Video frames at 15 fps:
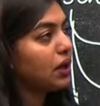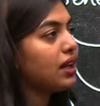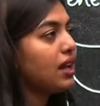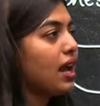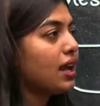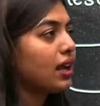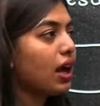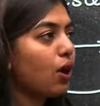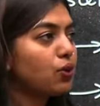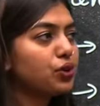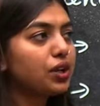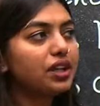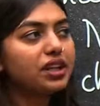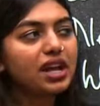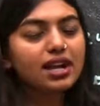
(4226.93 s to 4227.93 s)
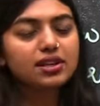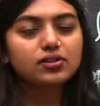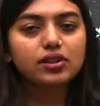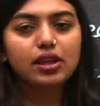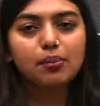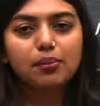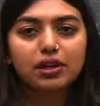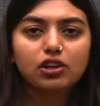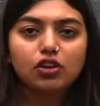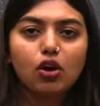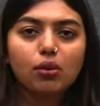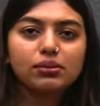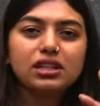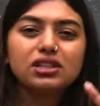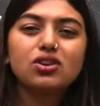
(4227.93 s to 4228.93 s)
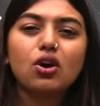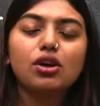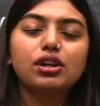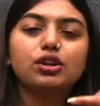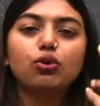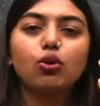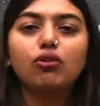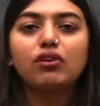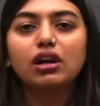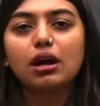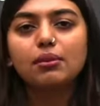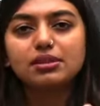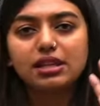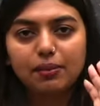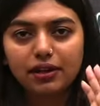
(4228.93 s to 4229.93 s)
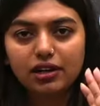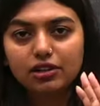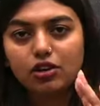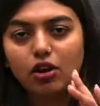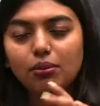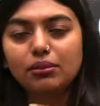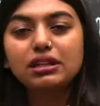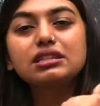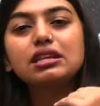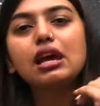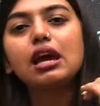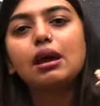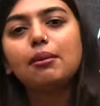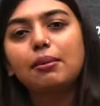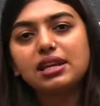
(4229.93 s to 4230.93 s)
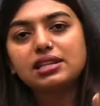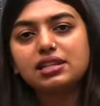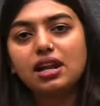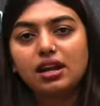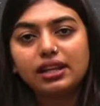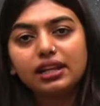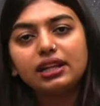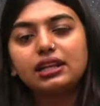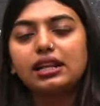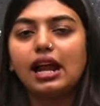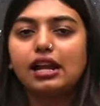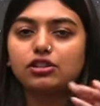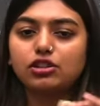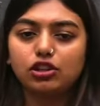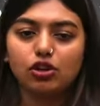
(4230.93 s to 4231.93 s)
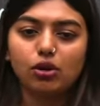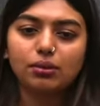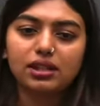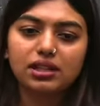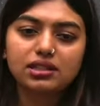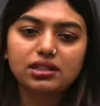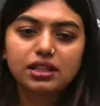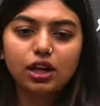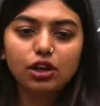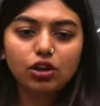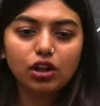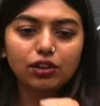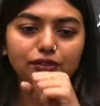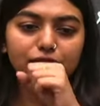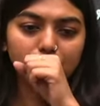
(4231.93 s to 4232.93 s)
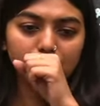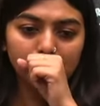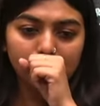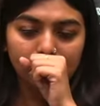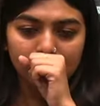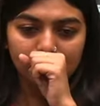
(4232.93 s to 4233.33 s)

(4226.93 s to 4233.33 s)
word counter reacts with apical dominance, or it overcomes apical dominance by starting lateral dominance. Clear to all of you?